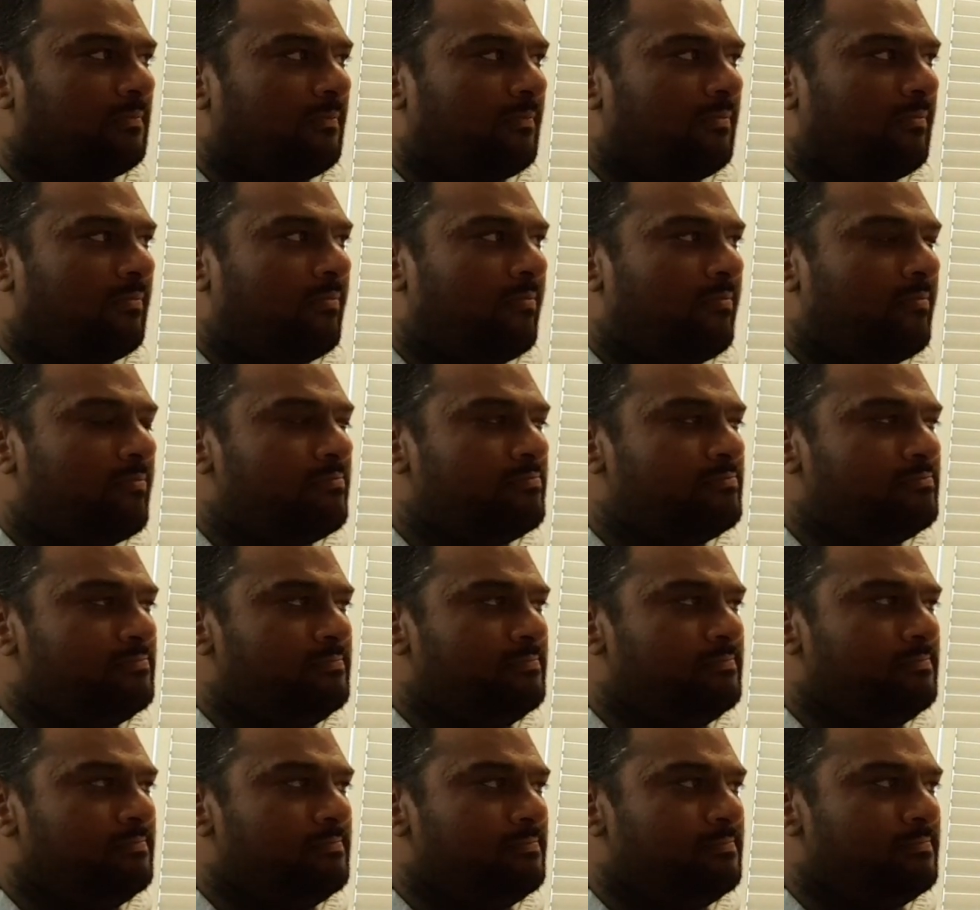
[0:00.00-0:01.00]

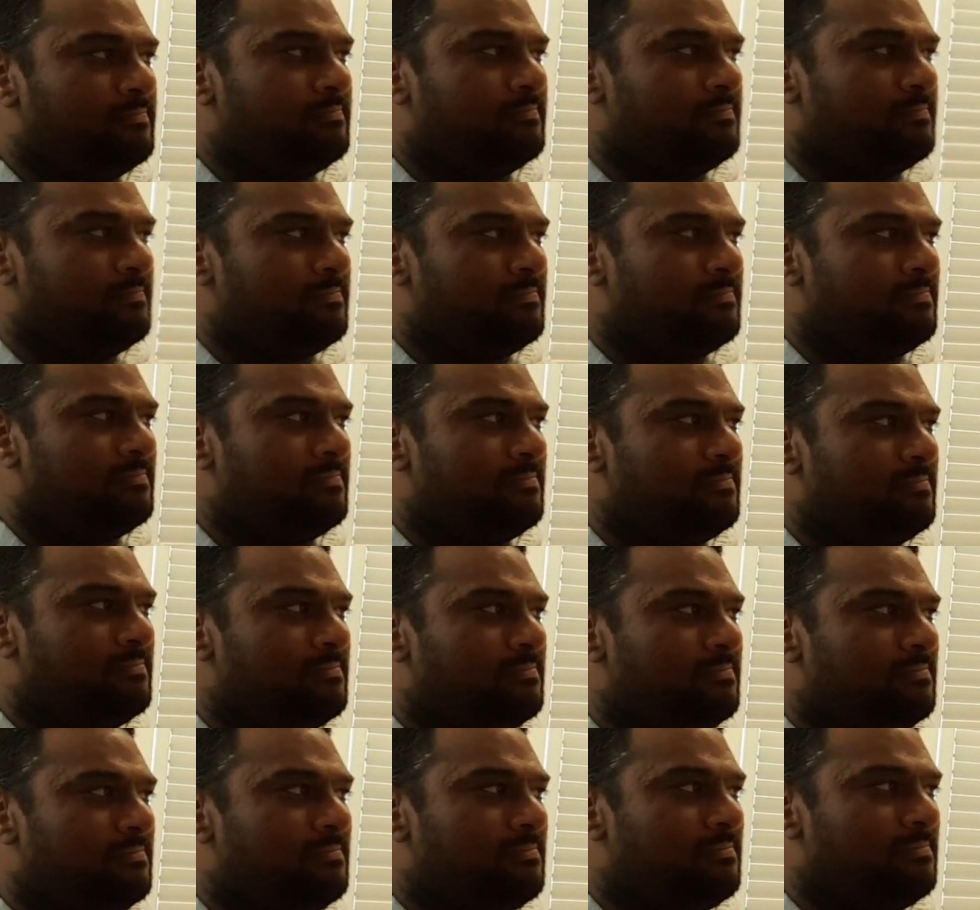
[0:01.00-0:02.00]

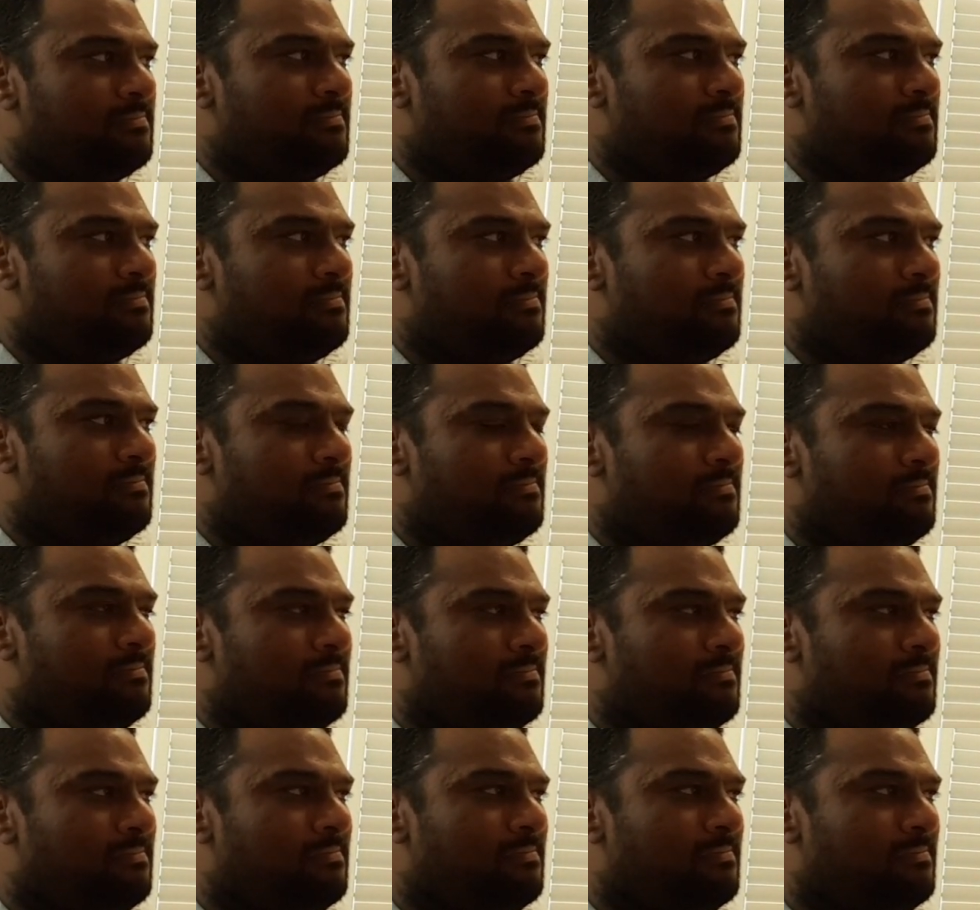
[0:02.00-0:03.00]

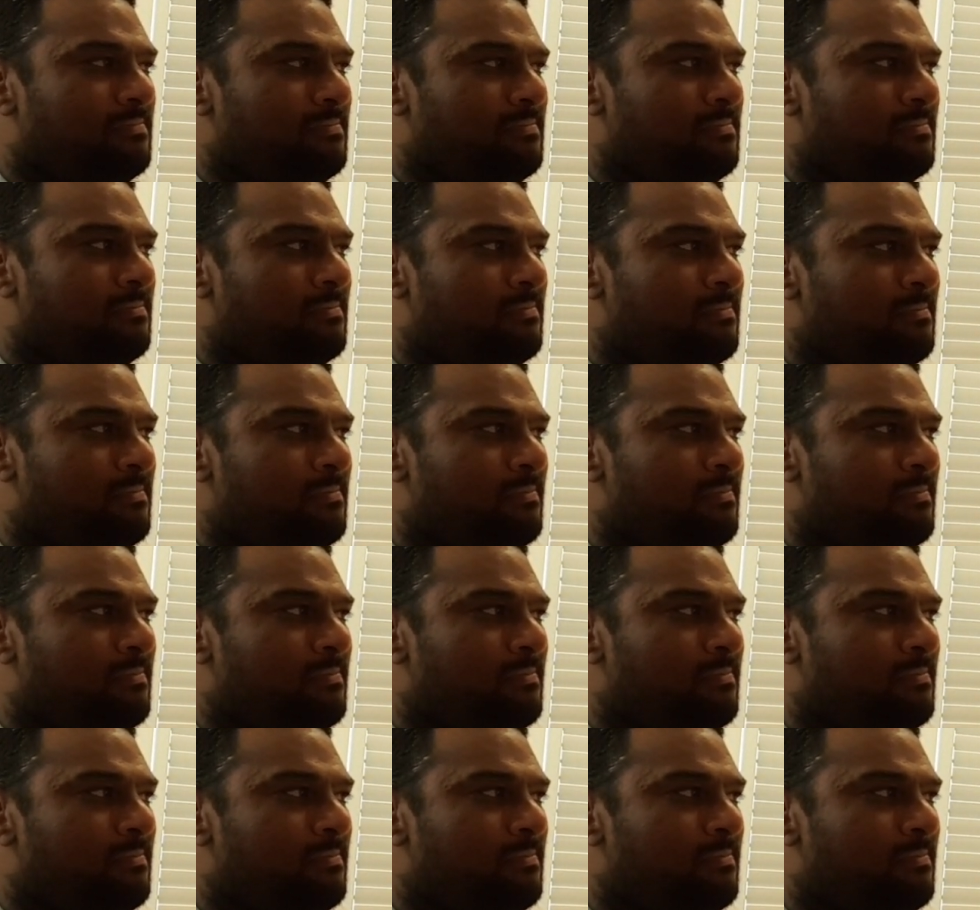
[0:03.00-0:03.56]
(silent)